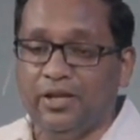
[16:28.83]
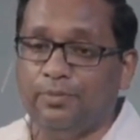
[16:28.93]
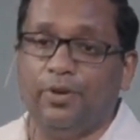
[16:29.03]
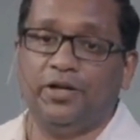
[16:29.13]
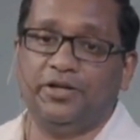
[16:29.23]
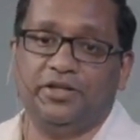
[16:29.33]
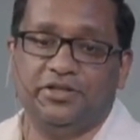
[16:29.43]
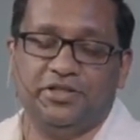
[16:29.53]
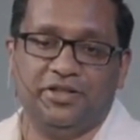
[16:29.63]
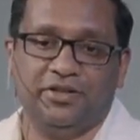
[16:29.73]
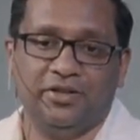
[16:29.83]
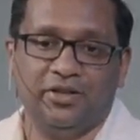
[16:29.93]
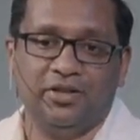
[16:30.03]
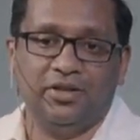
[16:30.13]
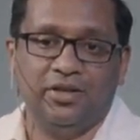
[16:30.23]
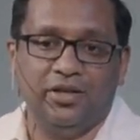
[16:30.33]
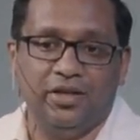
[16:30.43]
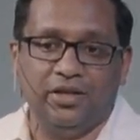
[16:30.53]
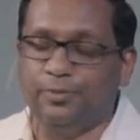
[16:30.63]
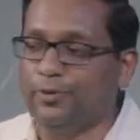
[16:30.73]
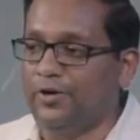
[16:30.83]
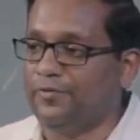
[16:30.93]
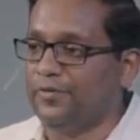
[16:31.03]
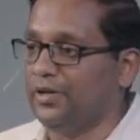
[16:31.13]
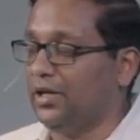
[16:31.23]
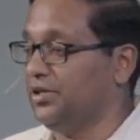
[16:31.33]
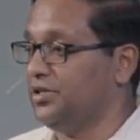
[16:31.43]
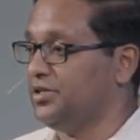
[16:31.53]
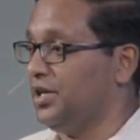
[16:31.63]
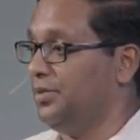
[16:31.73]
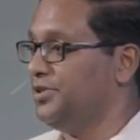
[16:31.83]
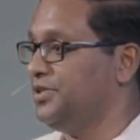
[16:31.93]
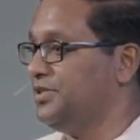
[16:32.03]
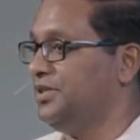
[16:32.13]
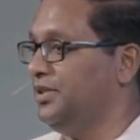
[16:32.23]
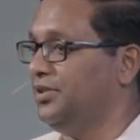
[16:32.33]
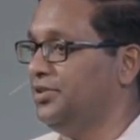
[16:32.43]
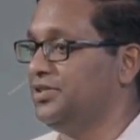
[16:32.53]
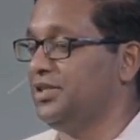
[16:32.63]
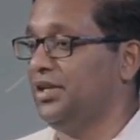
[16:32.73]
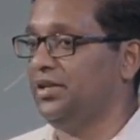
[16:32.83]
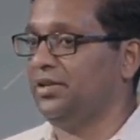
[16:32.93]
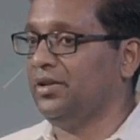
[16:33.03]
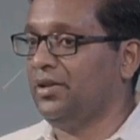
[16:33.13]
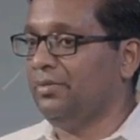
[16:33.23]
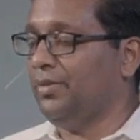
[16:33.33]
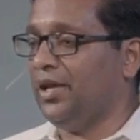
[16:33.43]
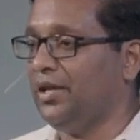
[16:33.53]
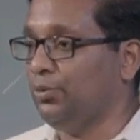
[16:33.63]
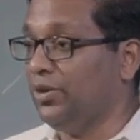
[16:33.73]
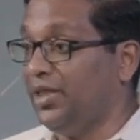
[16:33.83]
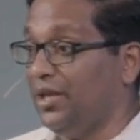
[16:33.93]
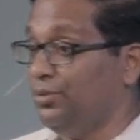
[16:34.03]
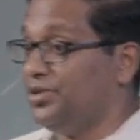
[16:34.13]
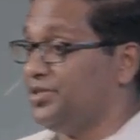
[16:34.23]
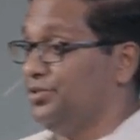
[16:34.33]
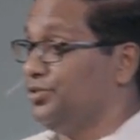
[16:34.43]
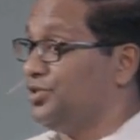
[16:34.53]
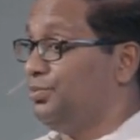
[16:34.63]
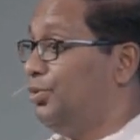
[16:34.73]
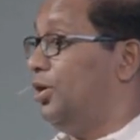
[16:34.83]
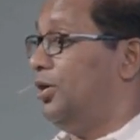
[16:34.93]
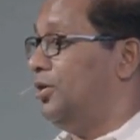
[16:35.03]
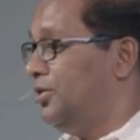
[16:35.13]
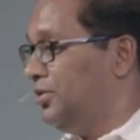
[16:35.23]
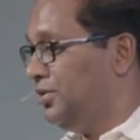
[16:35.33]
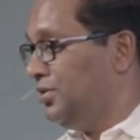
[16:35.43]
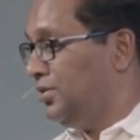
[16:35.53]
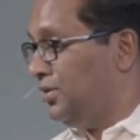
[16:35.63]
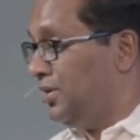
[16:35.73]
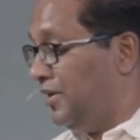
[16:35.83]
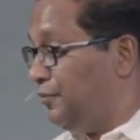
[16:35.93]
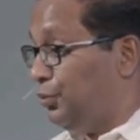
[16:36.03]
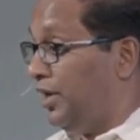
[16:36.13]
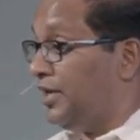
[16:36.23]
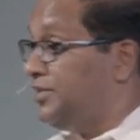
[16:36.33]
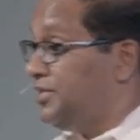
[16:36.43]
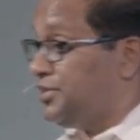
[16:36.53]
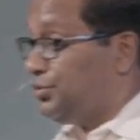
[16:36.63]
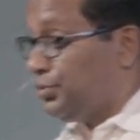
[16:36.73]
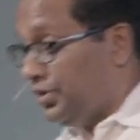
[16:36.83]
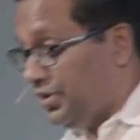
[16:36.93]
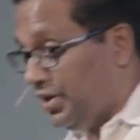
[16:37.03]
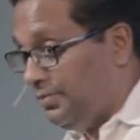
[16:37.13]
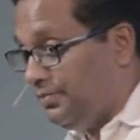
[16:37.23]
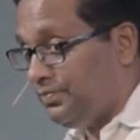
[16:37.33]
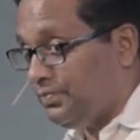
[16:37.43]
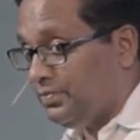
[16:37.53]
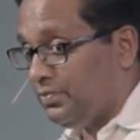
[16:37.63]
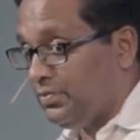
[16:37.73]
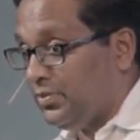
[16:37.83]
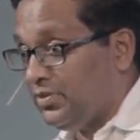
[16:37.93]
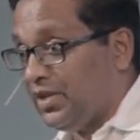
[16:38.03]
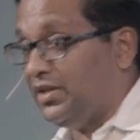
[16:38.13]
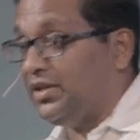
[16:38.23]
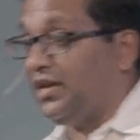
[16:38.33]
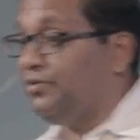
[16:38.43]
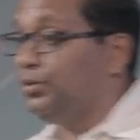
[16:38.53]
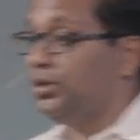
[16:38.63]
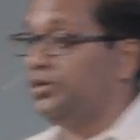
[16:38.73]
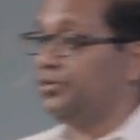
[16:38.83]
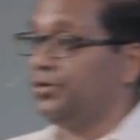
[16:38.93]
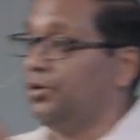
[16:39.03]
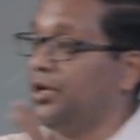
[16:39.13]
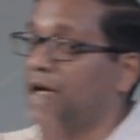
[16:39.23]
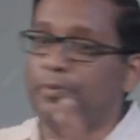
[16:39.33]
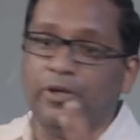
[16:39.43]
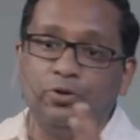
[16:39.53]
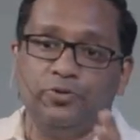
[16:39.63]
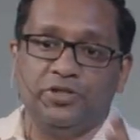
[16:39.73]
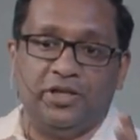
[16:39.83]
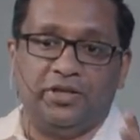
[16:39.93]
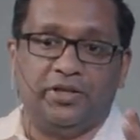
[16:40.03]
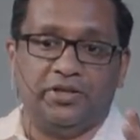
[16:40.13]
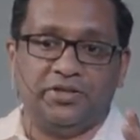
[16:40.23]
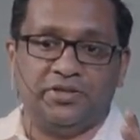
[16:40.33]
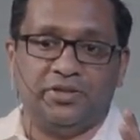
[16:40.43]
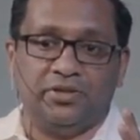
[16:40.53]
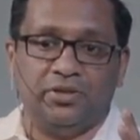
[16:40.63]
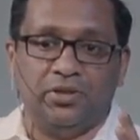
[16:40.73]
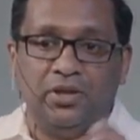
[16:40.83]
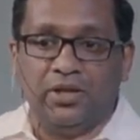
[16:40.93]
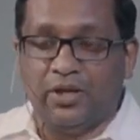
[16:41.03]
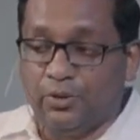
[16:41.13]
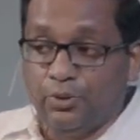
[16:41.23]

And the prophet and the psalmist is sitting there and saying, Man, when they were still small, if we had destroyed them, they never would have grown up and overtaken us. And they were still tiny,